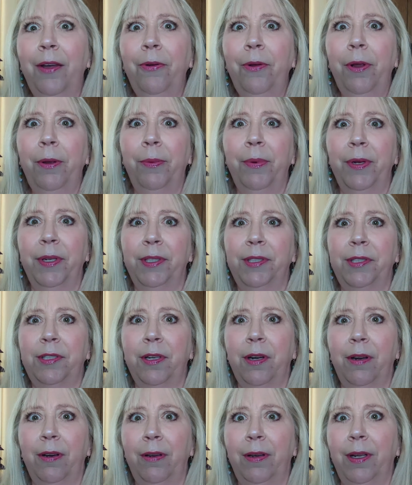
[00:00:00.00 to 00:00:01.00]
do I want to
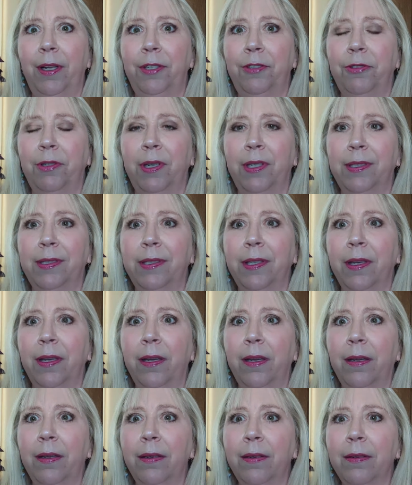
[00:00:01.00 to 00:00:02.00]
start
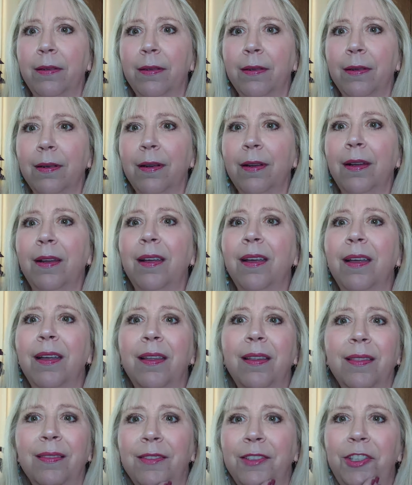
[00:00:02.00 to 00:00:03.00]
addressing it?
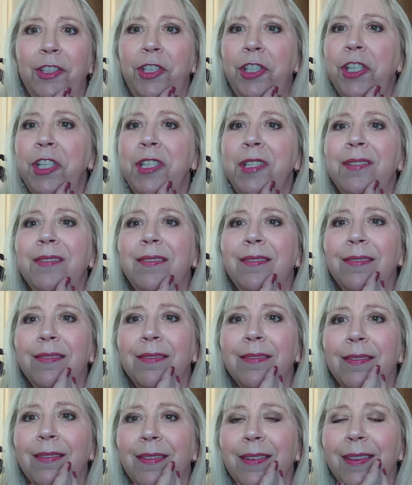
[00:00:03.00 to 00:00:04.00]
Just
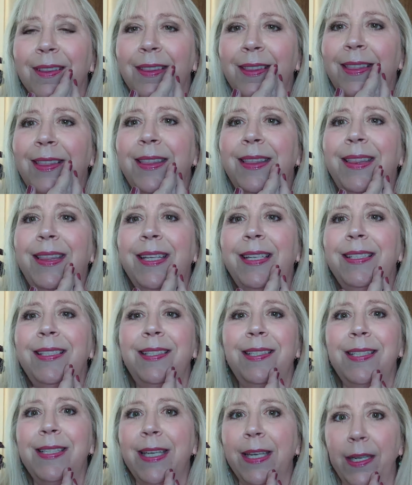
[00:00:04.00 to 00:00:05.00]
the
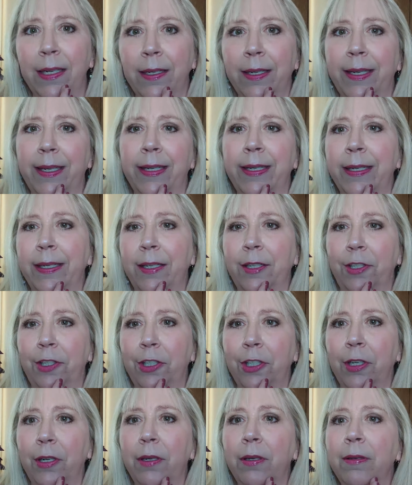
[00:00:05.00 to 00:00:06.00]
skin
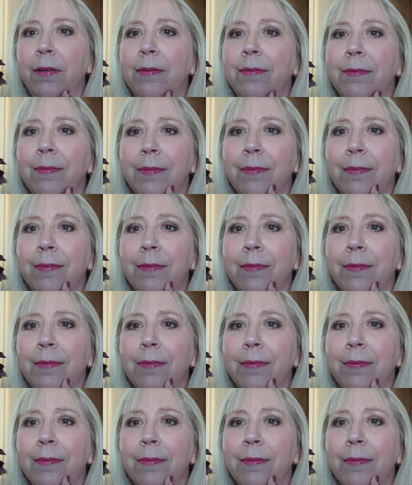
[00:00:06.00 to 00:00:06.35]
condition